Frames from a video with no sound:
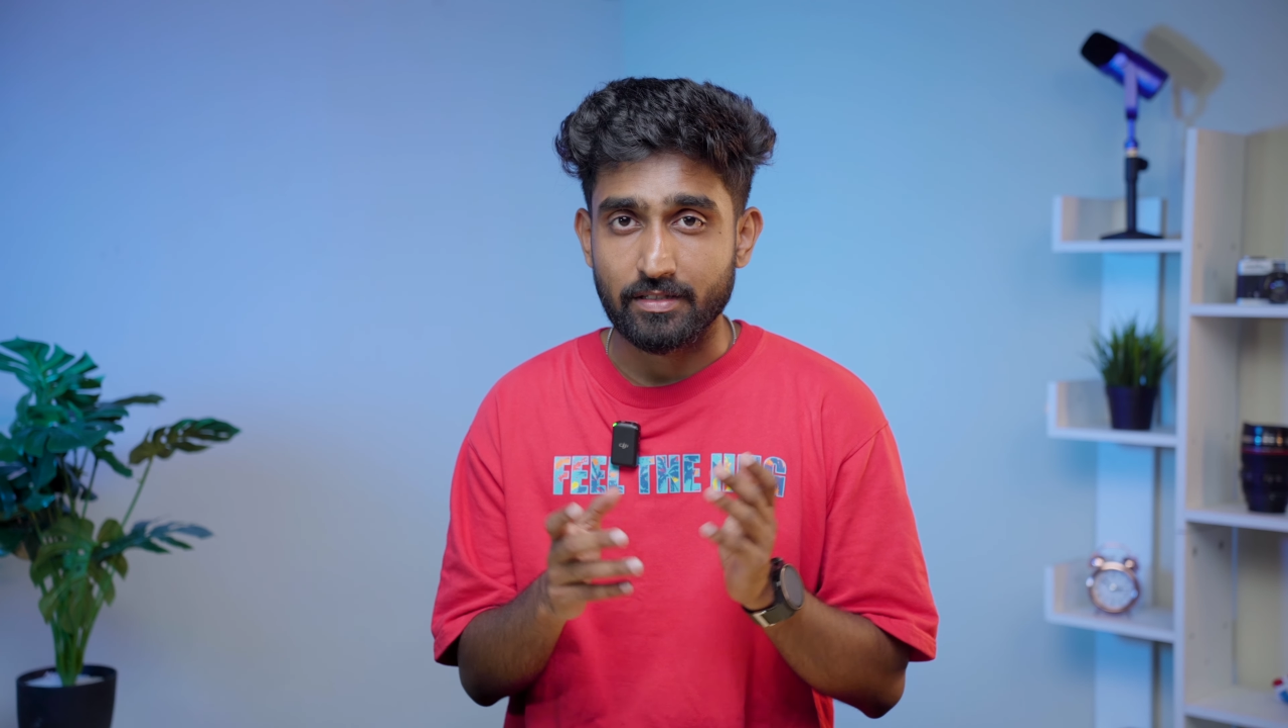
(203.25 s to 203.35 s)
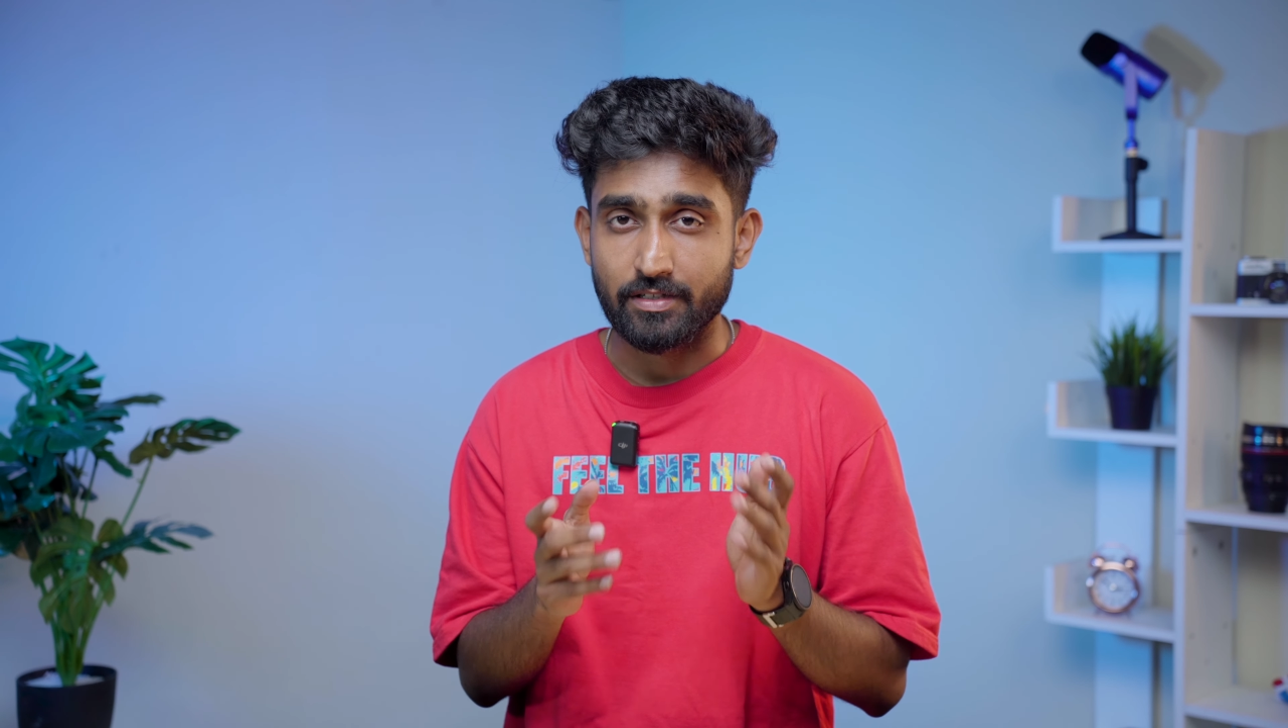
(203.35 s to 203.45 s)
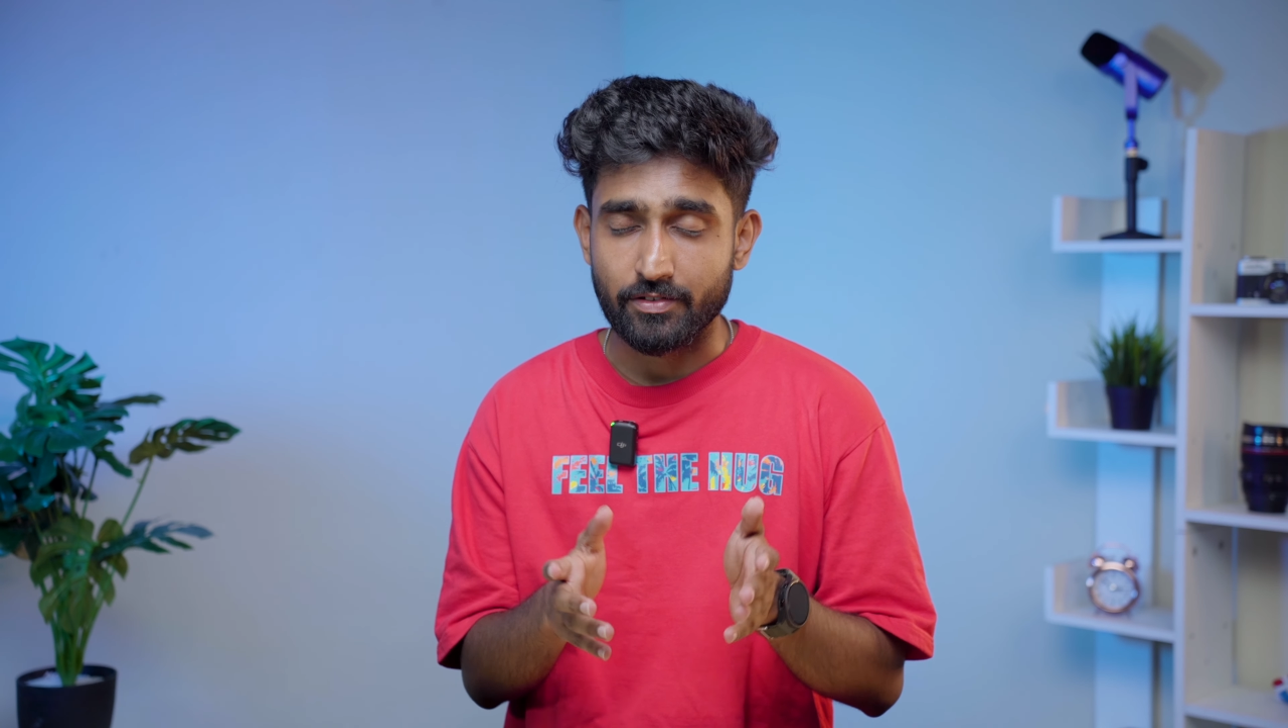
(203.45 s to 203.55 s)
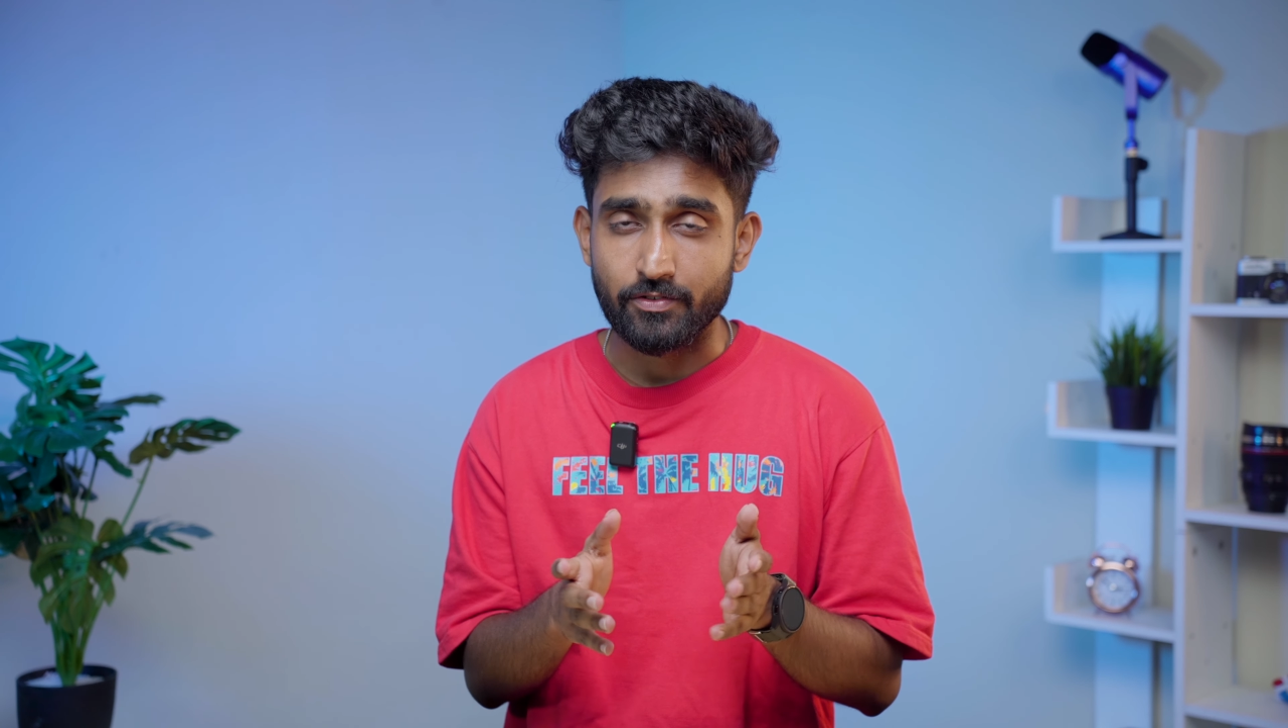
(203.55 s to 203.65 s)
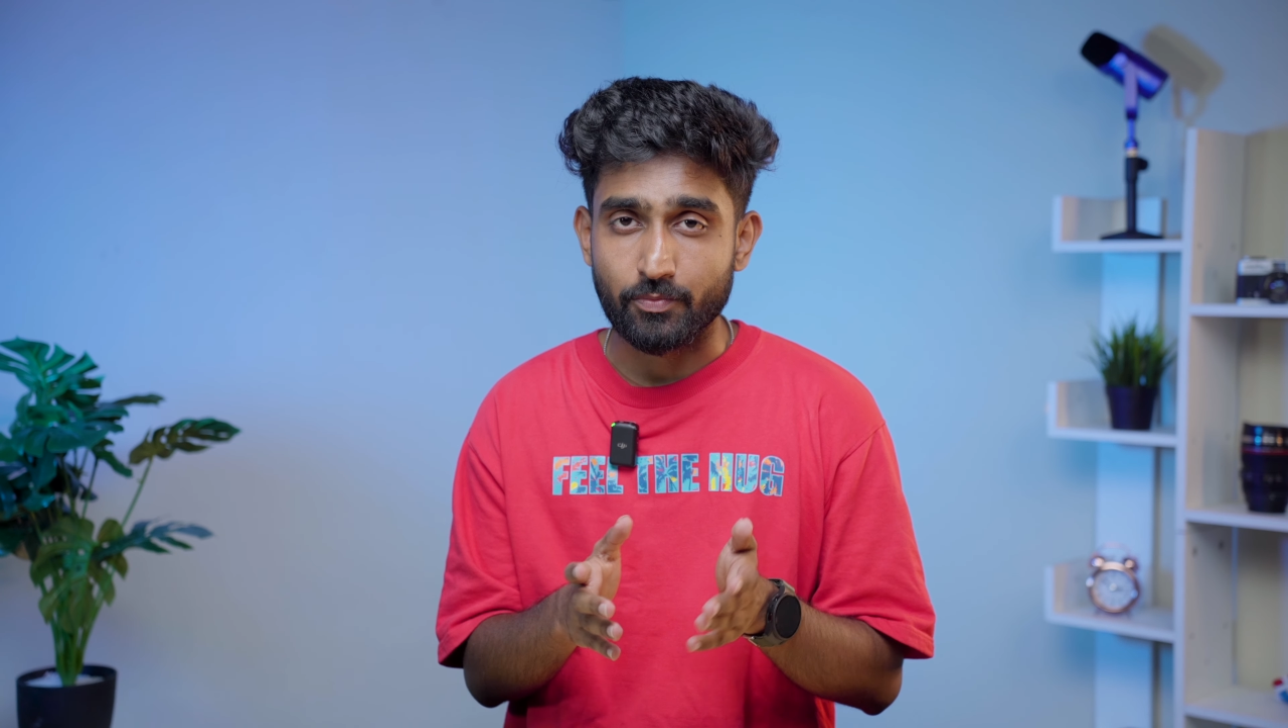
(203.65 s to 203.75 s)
in Indian